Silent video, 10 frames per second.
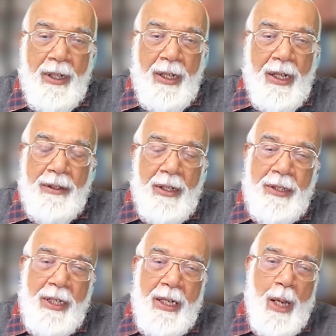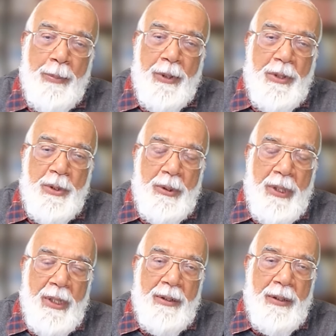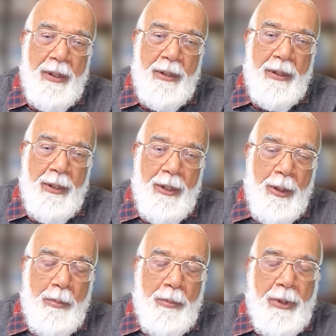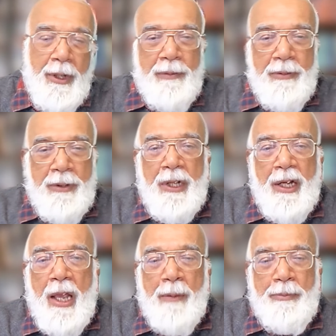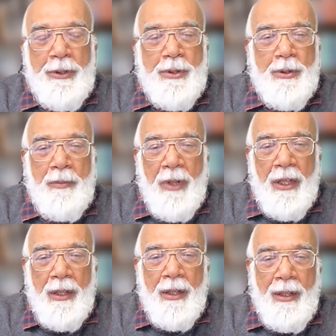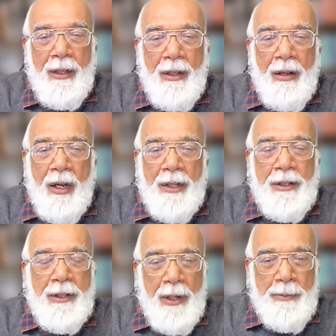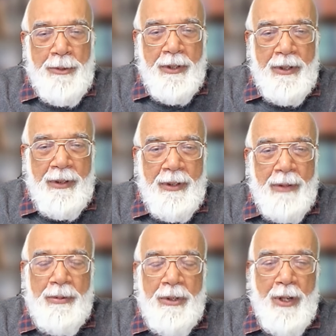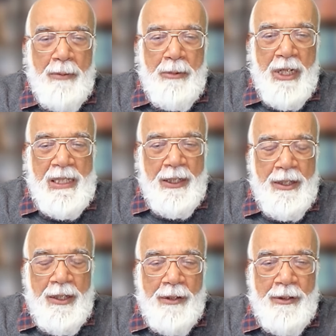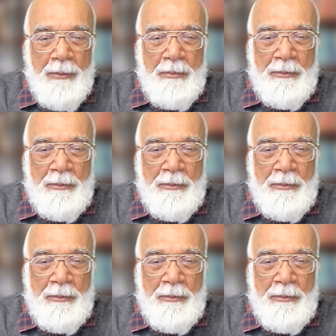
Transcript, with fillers: and nothing happens to that girl, but everything happens to me. I get upset every time I see that.